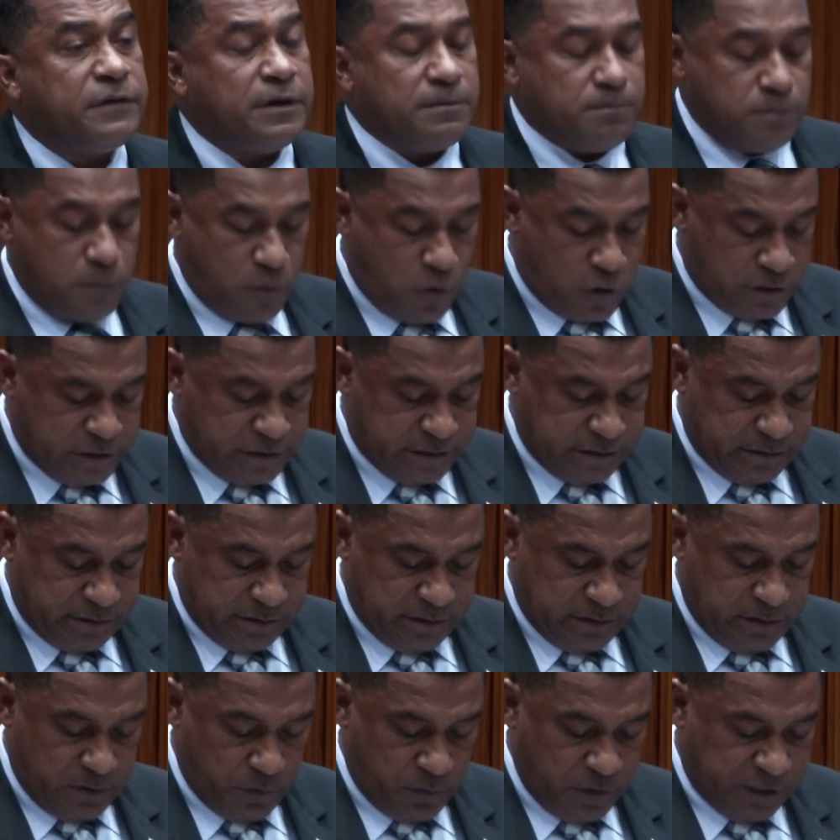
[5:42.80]
of a modern
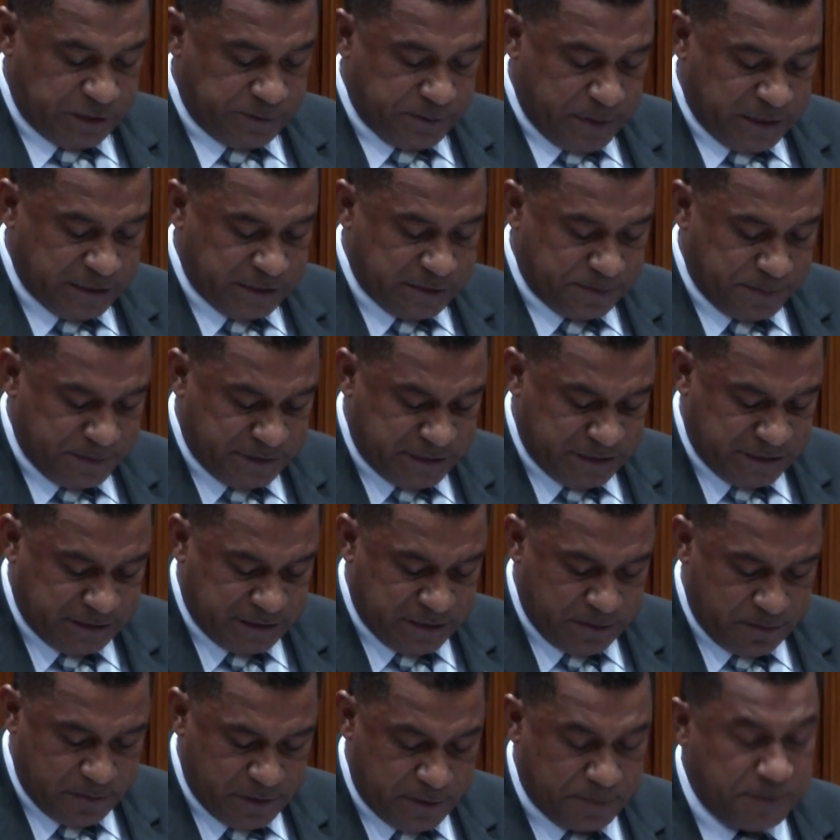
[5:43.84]
waste management
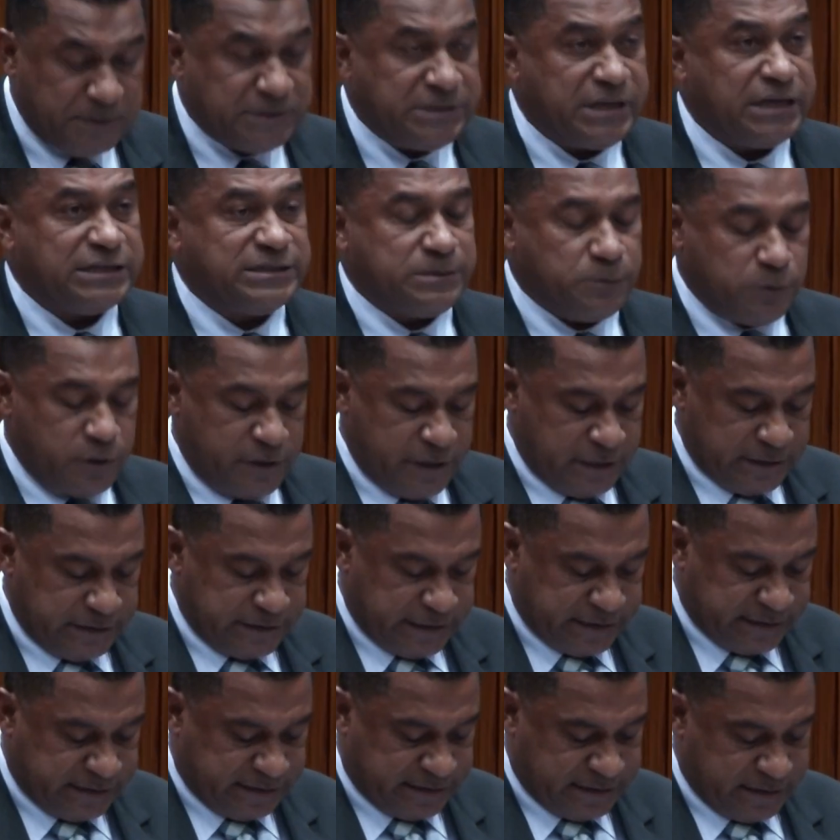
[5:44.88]
system represents more
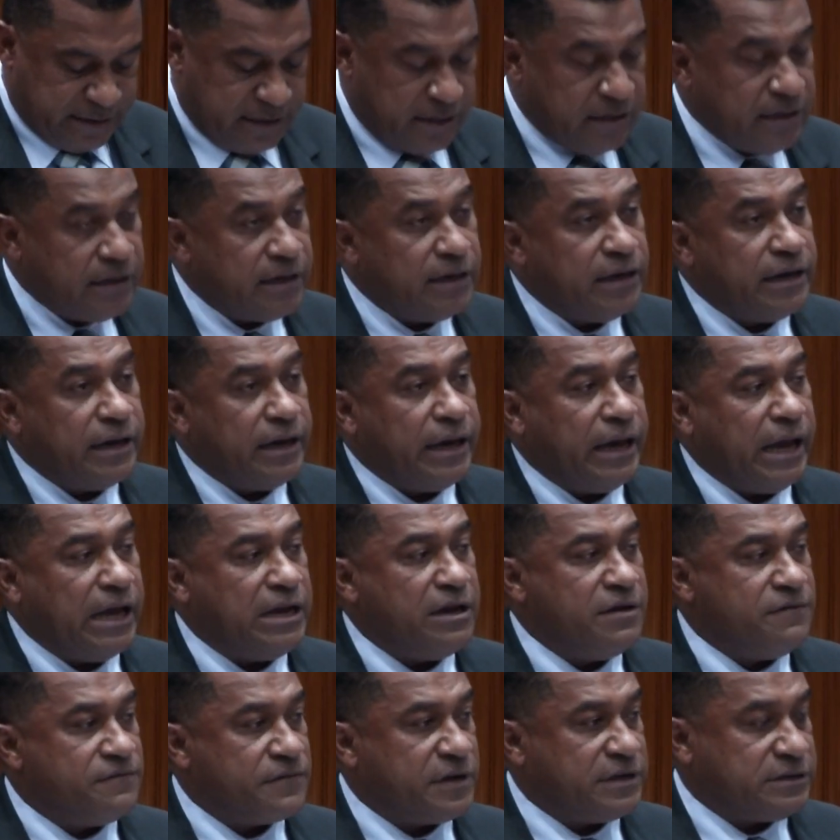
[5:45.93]
than just
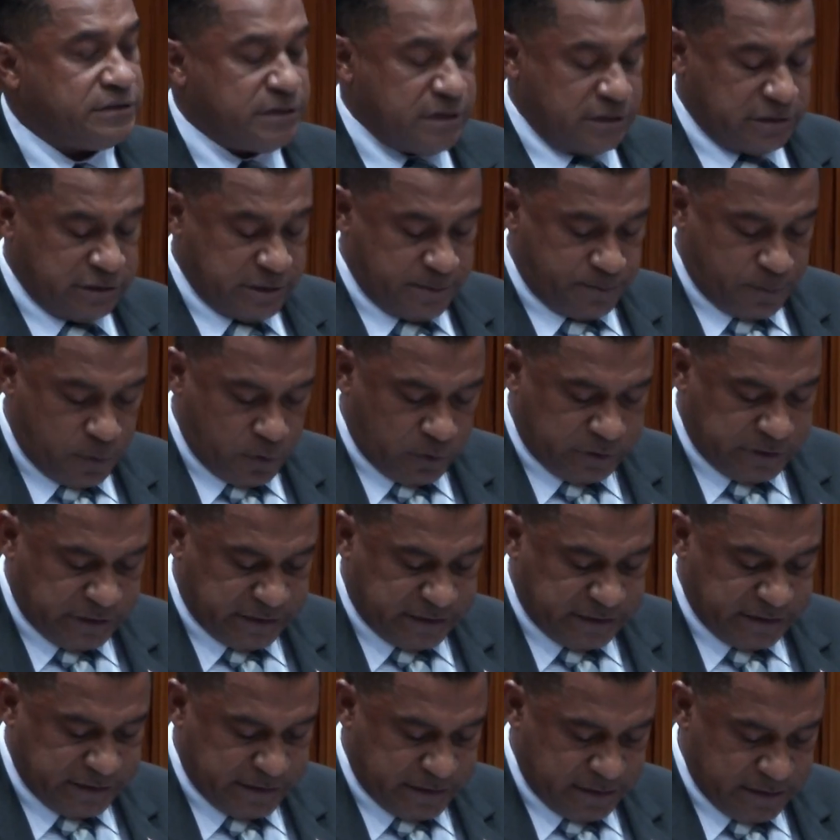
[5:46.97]
an infrastructure
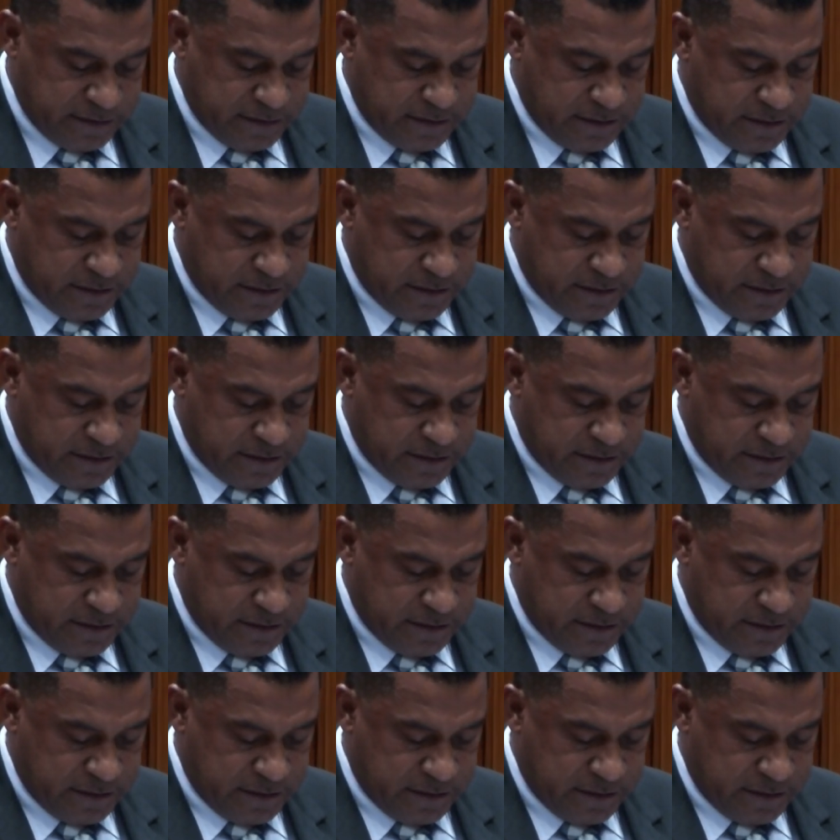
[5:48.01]
project